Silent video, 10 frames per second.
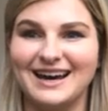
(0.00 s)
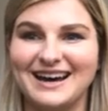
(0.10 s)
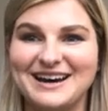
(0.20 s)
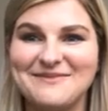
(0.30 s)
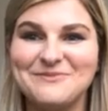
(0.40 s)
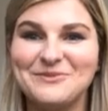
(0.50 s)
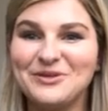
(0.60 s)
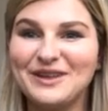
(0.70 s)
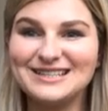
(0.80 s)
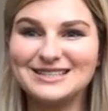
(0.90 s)
Well,
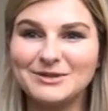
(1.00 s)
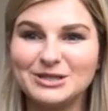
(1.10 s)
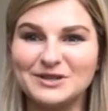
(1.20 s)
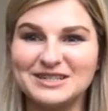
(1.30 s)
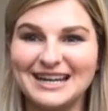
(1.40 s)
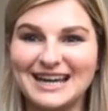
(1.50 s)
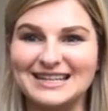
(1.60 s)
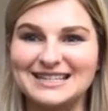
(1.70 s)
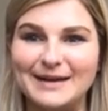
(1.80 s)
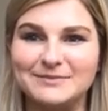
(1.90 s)
thanks so much for taking the
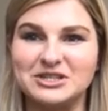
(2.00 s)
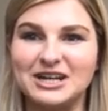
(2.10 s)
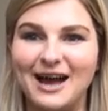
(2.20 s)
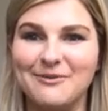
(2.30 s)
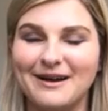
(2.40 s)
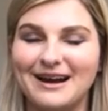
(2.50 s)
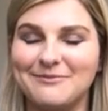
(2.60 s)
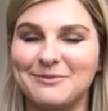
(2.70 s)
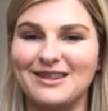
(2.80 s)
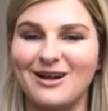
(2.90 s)
time to chat
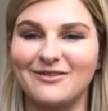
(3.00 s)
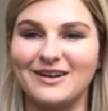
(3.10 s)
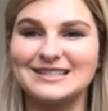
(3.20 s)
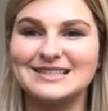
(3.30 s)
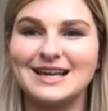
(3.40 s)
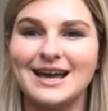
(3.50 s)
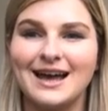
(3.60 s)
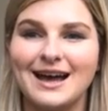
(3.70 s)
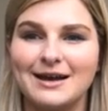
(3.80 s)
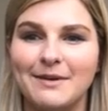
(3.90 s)
with all of us.
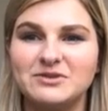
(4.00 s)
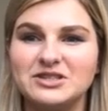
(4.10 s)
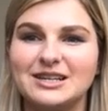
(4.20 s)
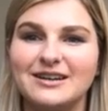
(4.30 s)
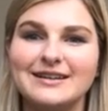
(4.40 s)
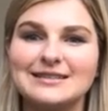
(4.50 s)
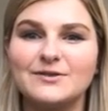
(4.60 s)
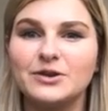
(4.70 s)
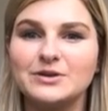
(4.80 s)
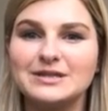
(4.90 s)
I'm just curious,
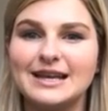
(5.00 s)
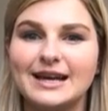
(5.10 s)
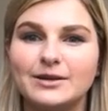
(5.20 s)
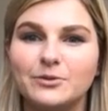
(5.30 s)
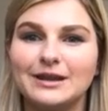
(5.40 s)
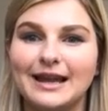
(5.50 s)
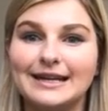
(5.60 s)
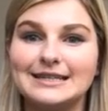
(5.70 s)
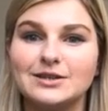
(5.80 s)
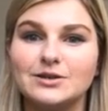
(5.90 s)
for those that would
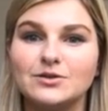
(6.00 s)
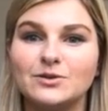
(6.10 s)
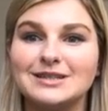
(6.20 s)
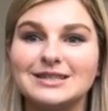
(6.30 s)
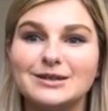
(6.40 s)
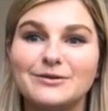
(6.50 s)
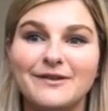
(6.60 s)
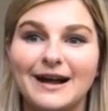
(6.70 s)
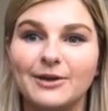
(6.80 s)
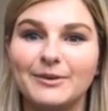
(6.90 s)
like to continue
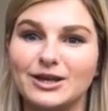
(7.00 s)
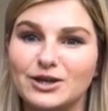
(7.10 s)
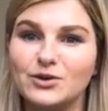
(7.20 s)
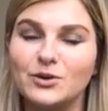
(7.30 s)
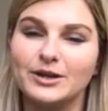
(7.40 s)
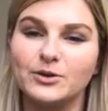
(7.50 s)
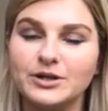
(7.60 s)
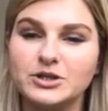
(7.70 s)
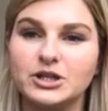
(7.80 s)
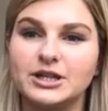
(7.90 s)
following you and your
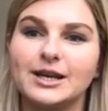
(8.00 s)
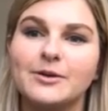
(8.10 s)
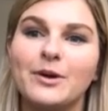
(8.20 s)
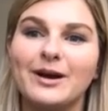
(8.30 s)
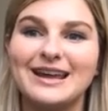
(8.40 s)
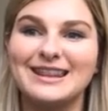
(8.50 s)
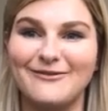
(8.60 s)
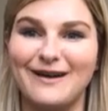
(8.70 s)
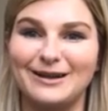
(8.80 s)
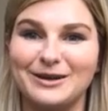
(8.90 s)
journey, where can they
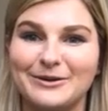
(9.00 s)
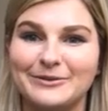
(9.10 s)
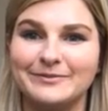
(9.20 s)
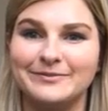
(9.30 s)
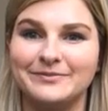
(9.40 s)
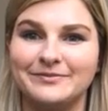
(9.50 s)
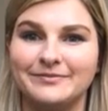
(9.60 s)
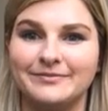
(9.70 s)
follow you?